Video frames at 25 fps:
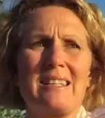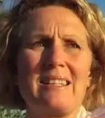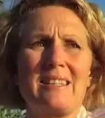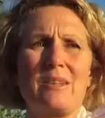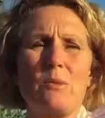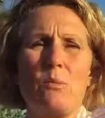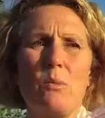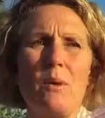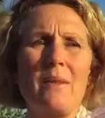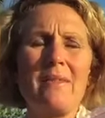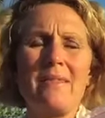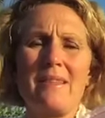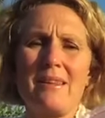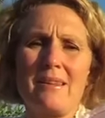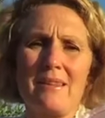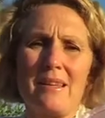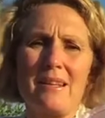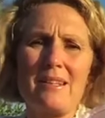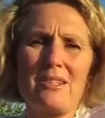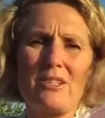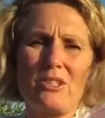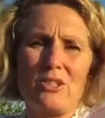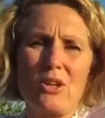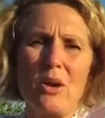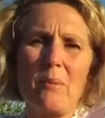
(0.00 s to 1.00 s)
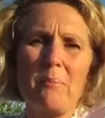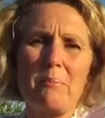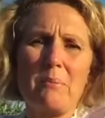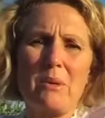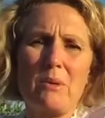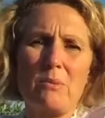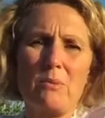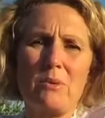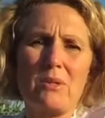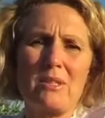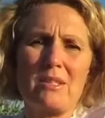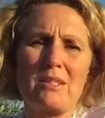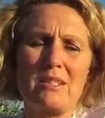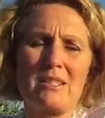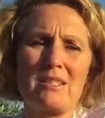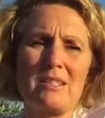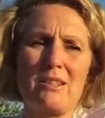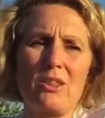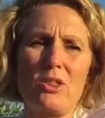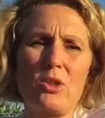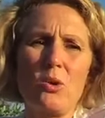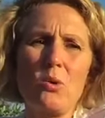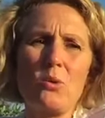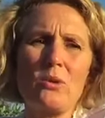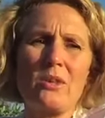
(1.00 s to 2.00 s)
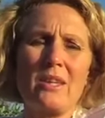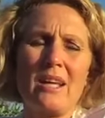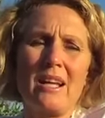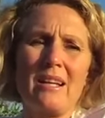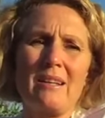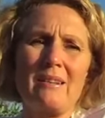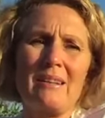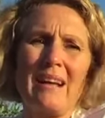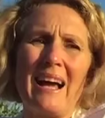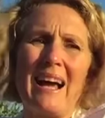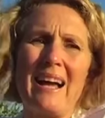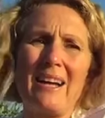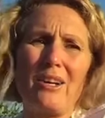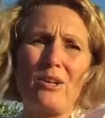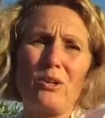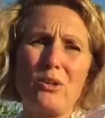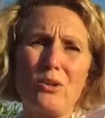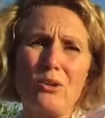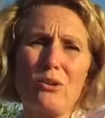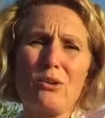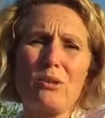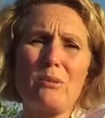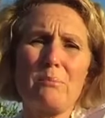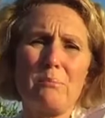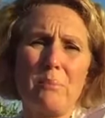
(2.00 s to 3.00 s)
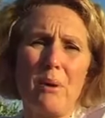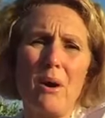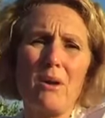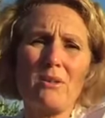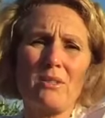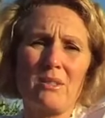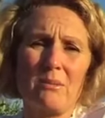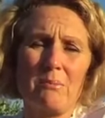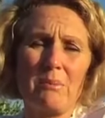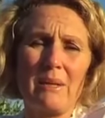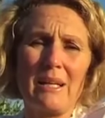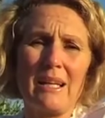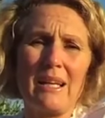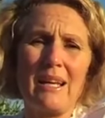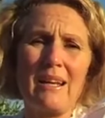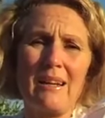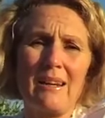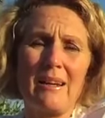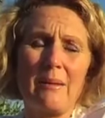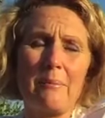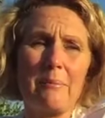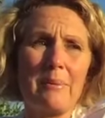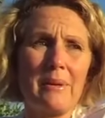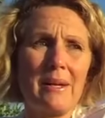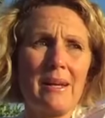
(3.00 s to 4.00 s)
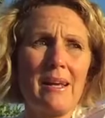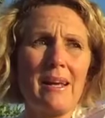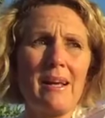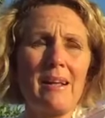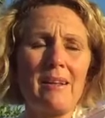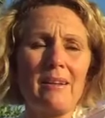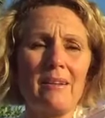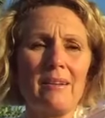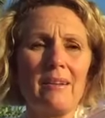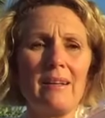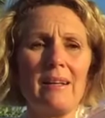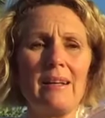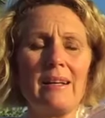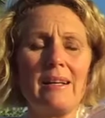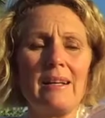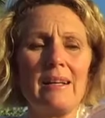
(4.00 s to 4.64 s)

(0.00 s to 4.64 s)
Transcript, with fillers: the one thing that stopped me was this thought that I could possibly end up in hell.